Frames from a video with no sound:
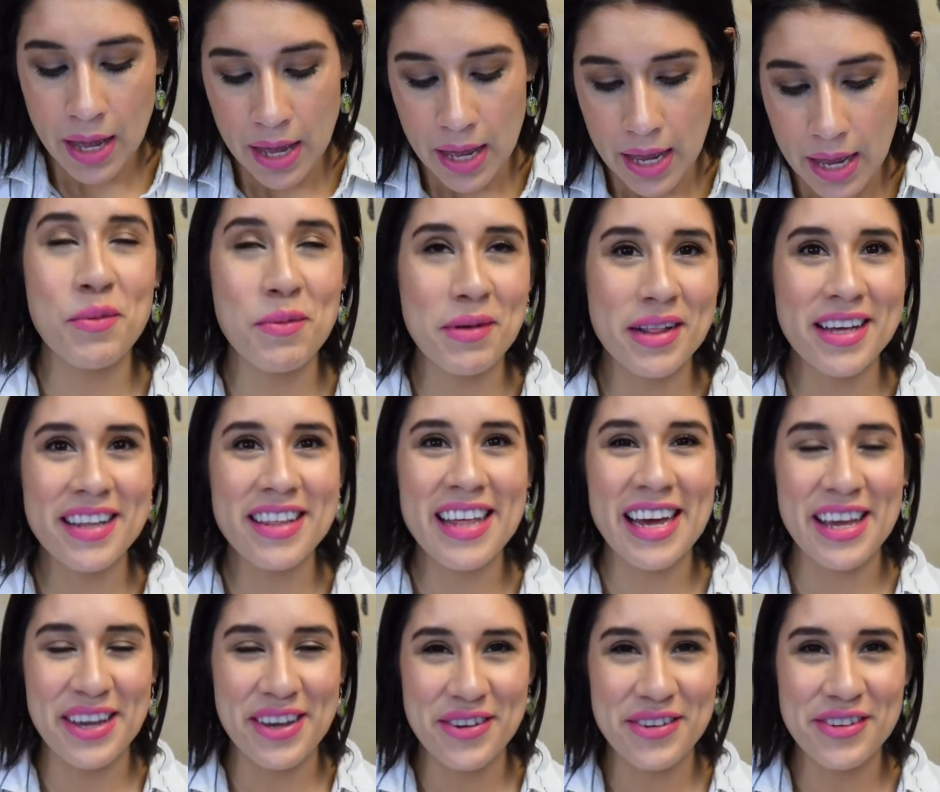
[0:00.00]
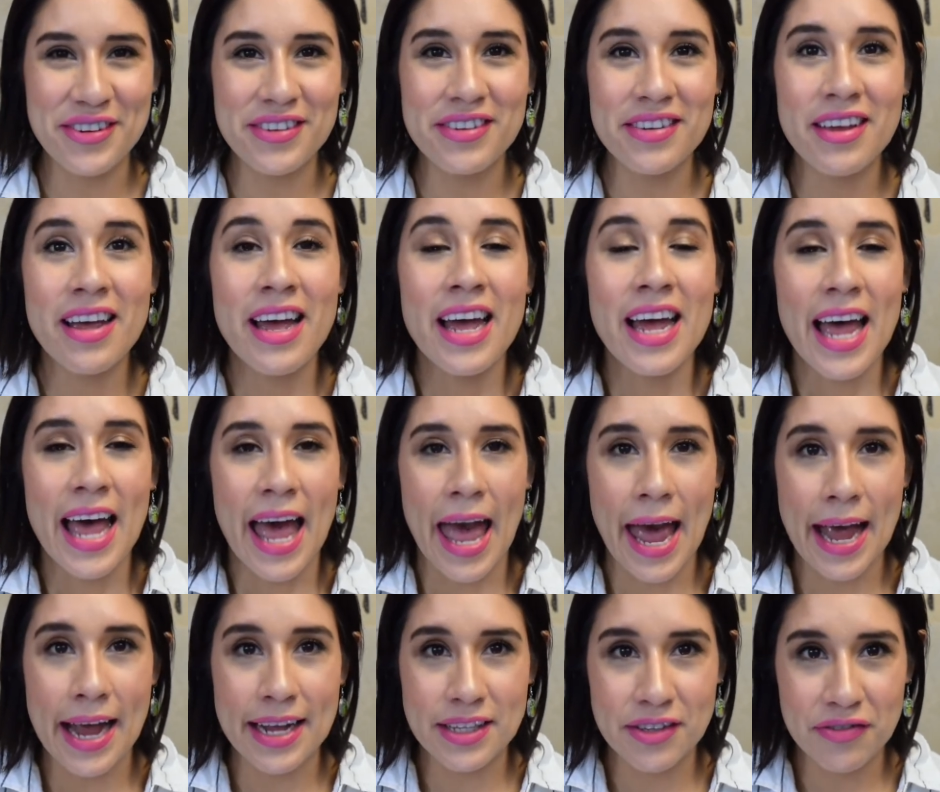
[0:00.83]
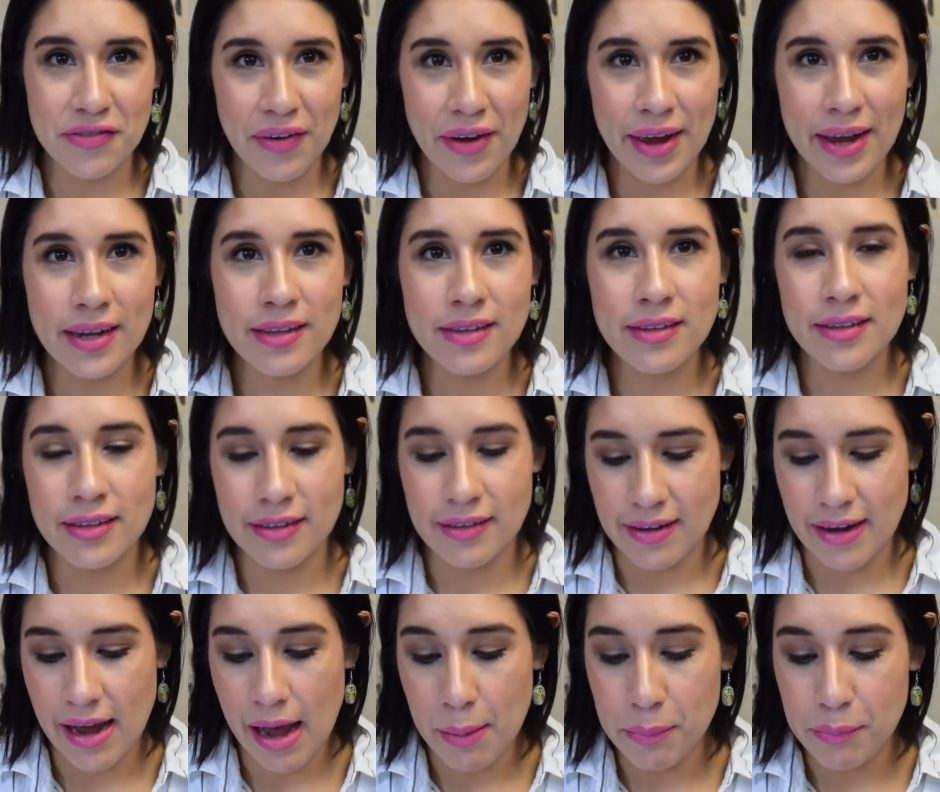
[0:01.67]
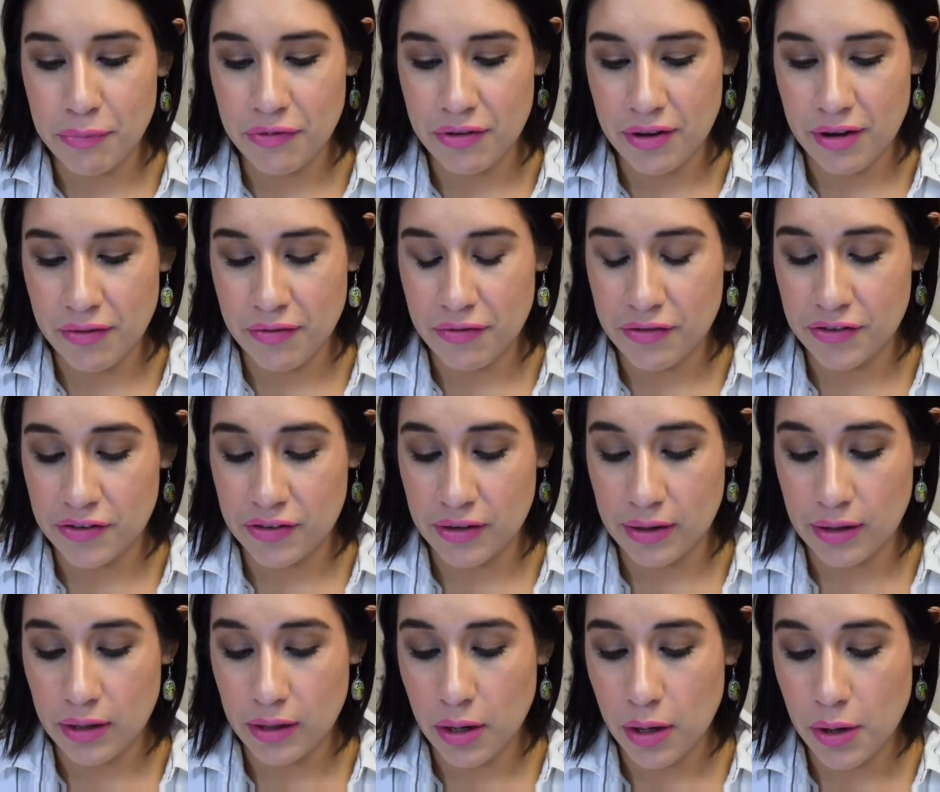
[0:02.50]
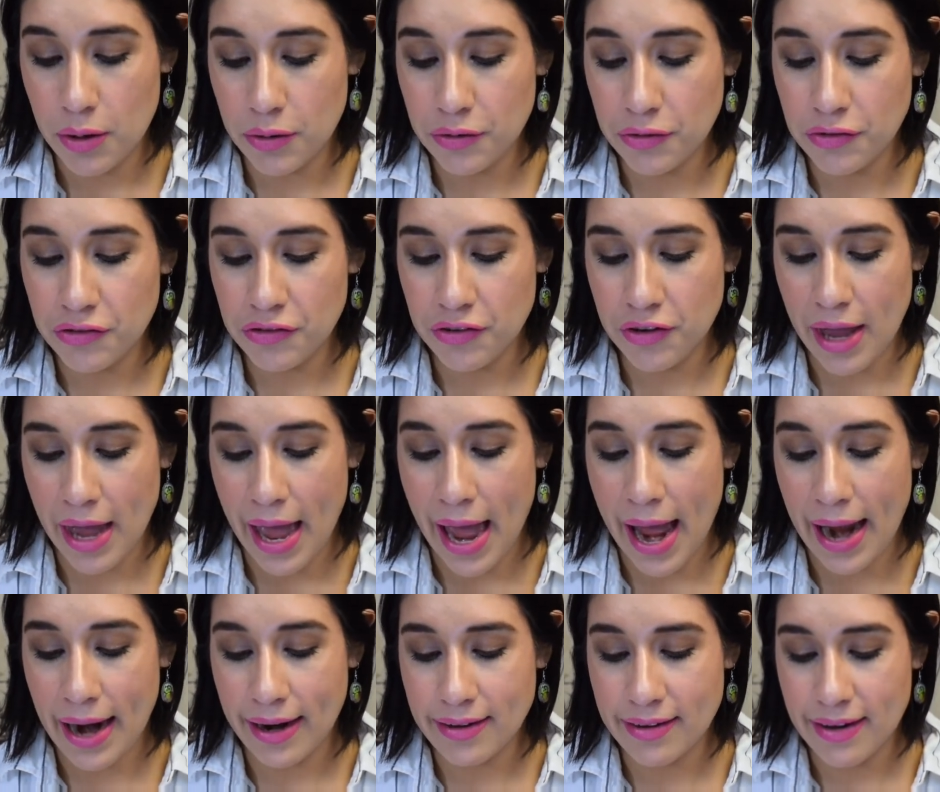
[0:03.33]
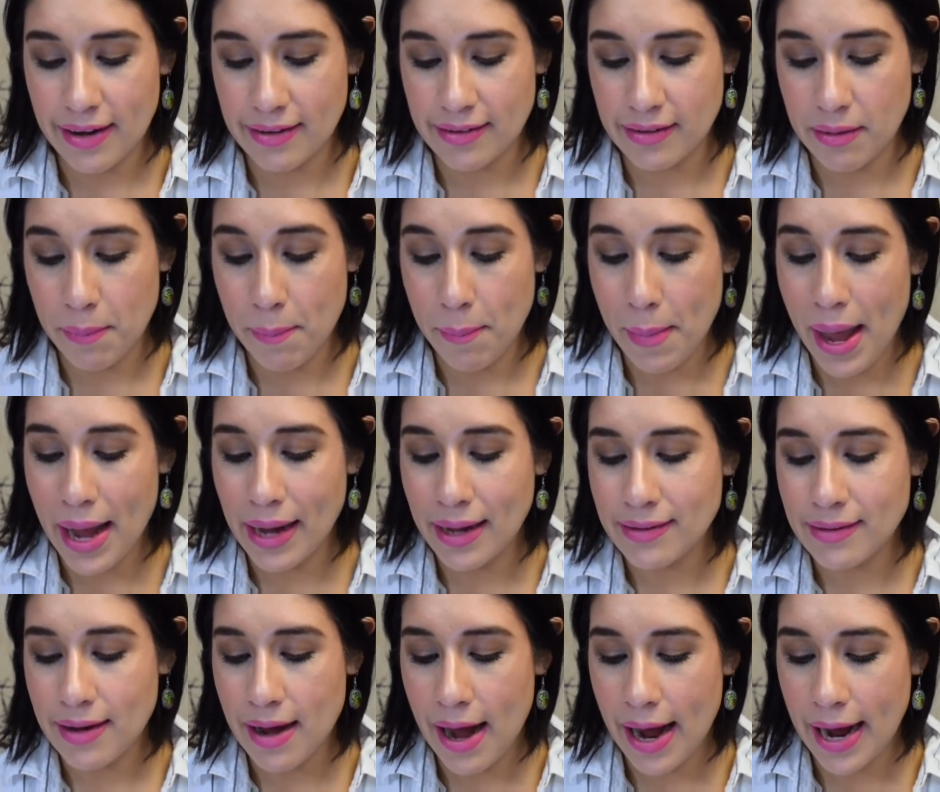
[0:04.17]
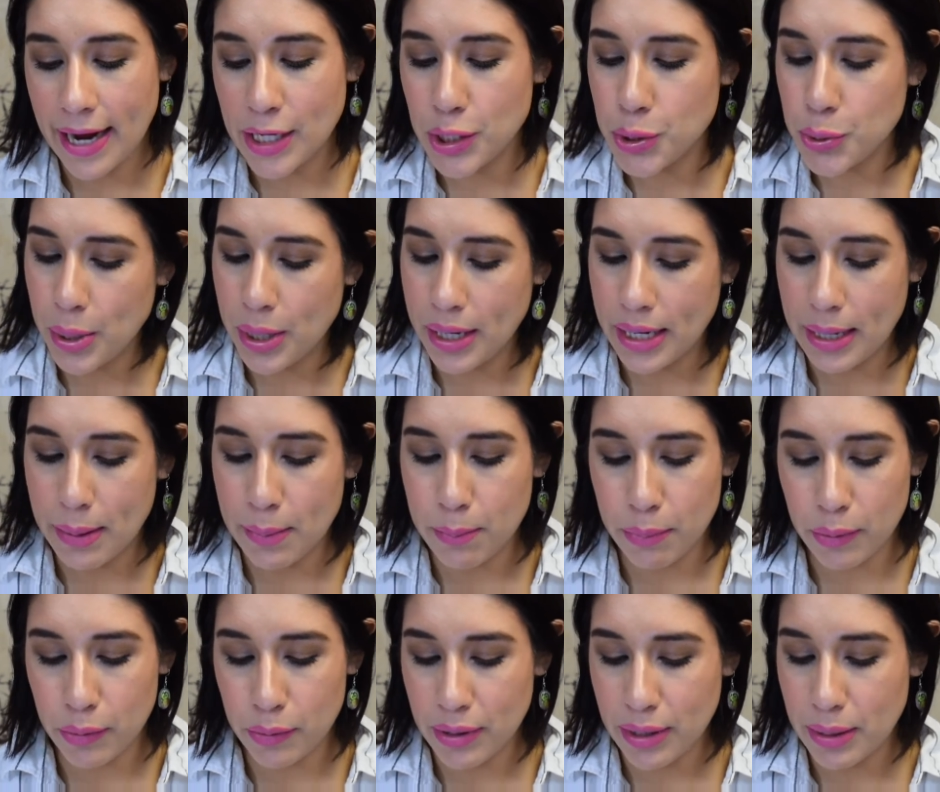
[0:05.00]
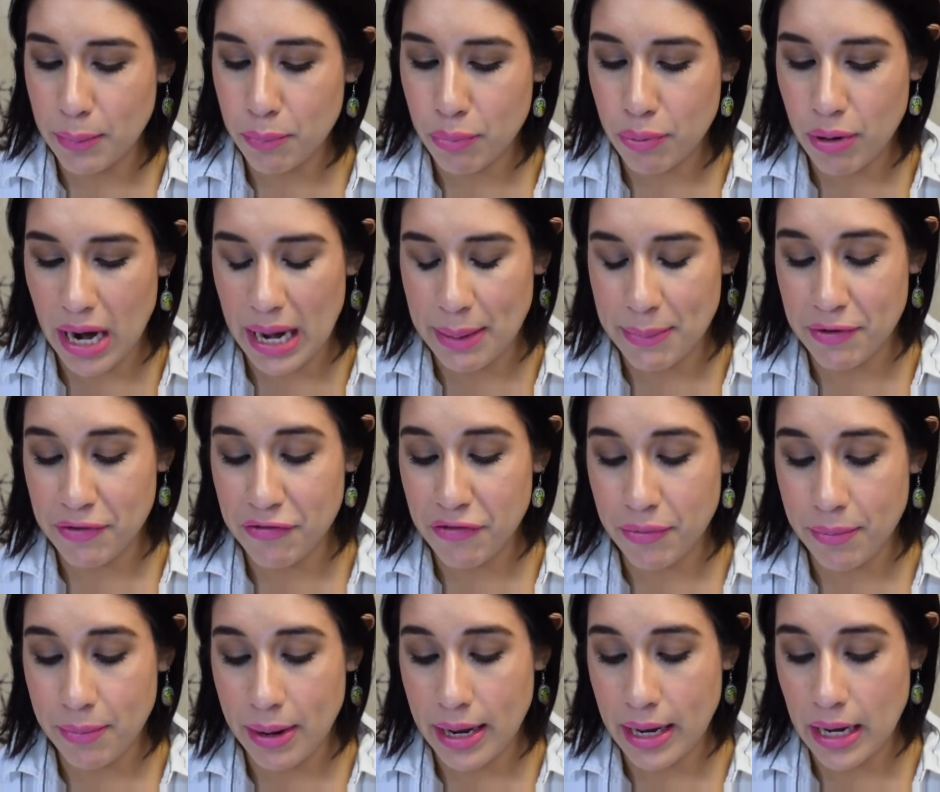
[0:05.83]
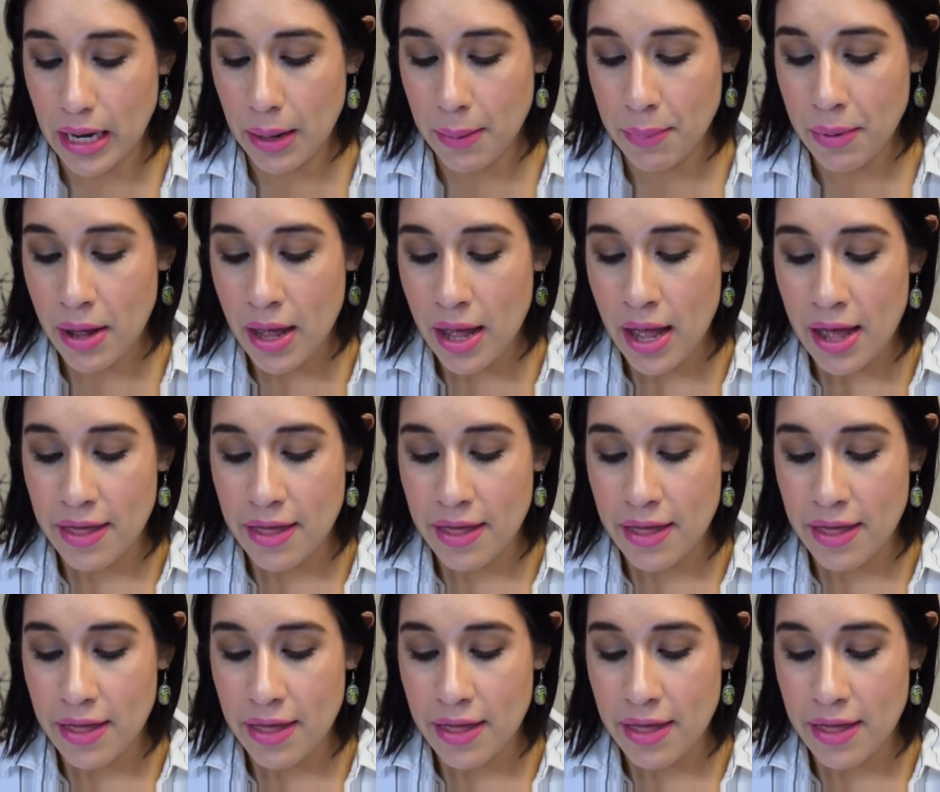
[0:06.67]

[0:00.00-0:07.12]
Formula that uses advanced adaptive silicones to act as a matte hydrating blurring primer for makeup